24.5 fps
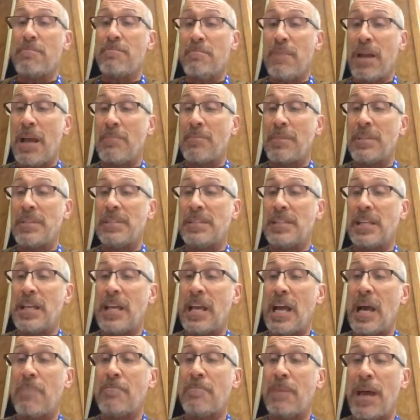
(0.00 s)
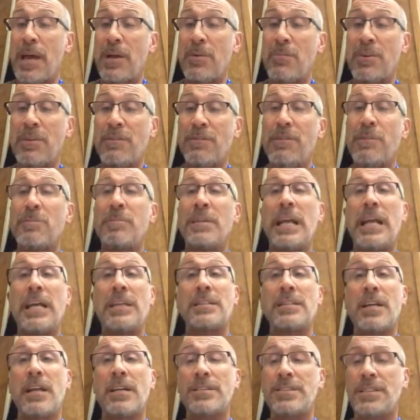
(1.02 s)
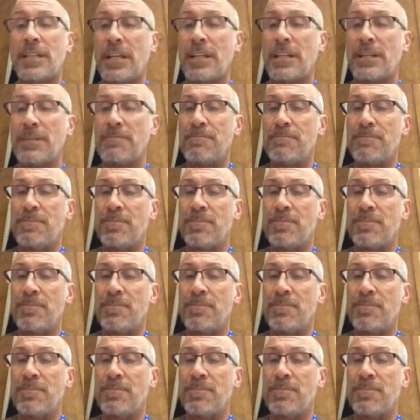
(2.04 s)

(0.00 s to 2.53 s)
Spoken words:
Mammoth City a penguin from the Antarctic.